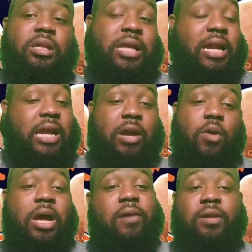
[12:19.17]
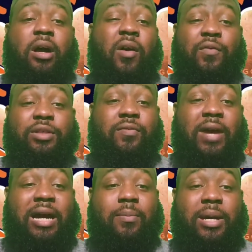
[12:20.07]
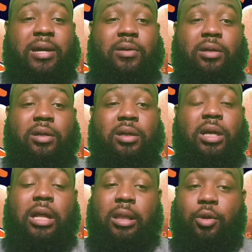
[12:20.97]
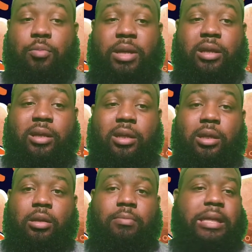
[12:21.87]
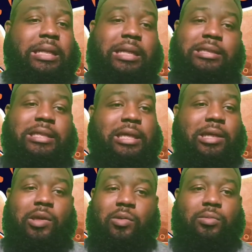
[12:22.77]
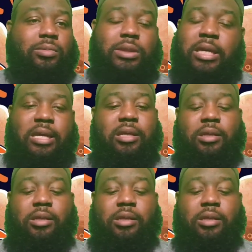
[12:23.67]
Now they gonna have the offensive firepower a little bit, but they still gonna, man.